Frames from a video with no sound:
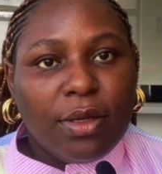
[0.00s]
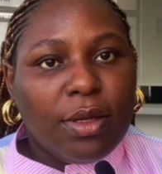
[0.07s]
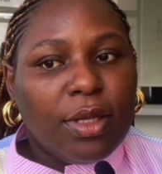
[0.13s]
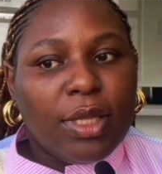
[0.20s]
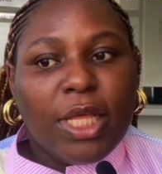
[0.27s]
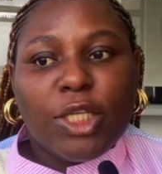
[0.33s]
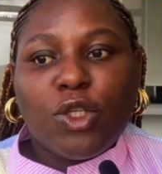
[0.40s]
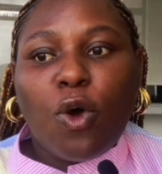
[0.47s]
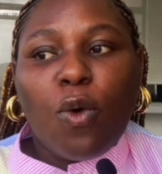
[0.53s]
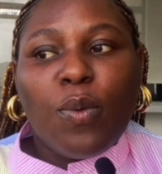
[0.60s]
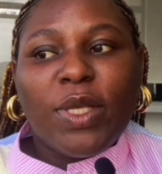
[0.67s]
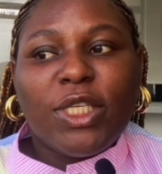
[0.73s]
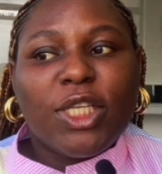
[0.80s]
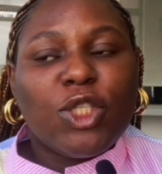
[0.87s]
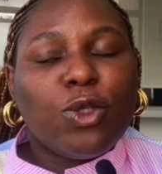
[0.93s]
There's always
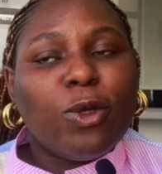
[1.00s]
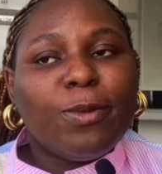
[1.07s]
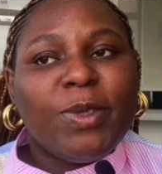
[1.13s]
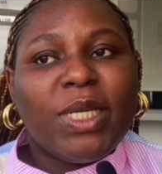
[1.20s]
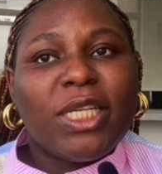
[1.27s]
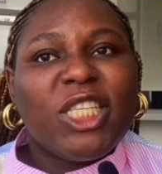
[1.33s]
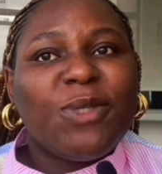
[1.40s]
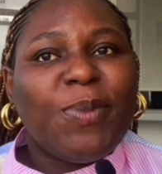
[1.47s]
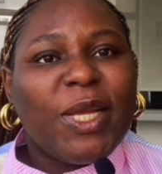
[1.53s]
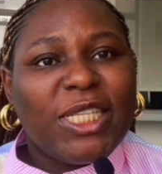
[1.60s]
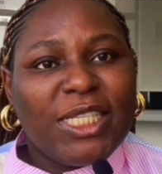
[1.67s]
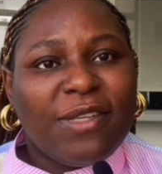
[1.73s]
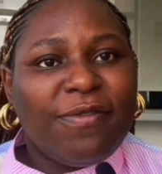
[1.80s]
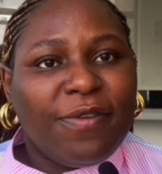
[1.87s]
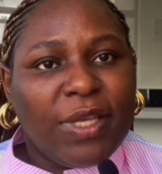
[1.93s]
a subject
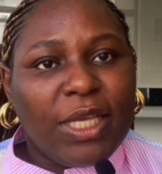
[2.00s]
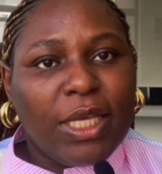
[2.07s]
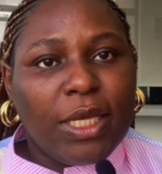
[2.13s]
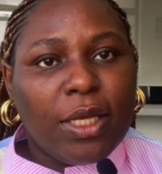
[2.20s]
specific,